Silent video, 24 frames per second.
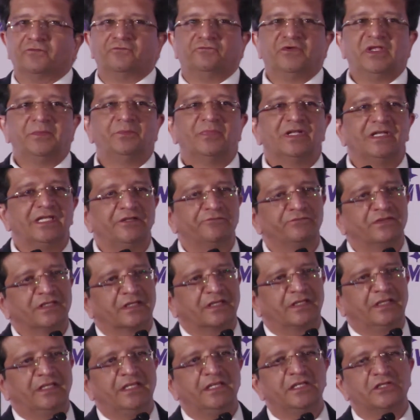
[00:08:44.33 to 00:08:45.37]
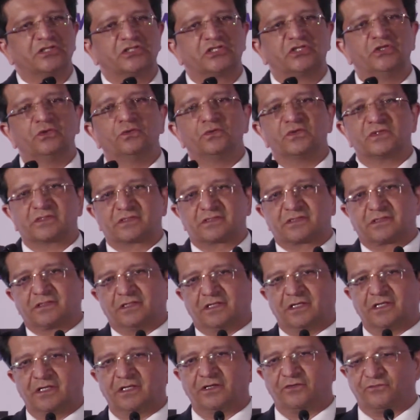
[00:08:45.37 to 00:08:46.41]
We believe the key issues
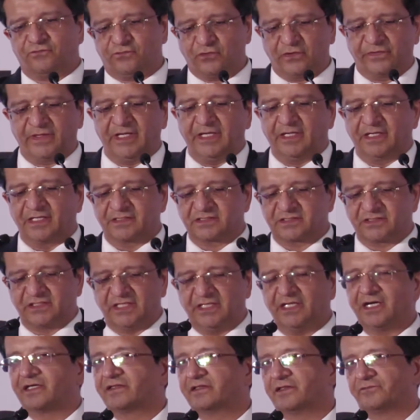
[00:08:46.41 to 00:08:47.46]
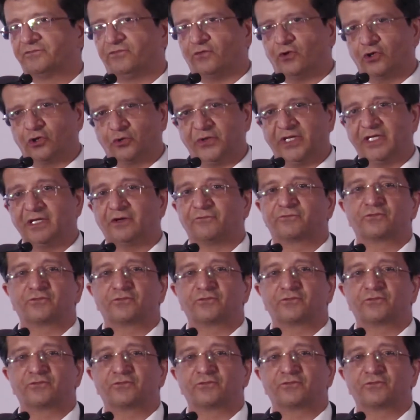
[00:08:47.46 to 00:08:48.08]
for the industry are the following.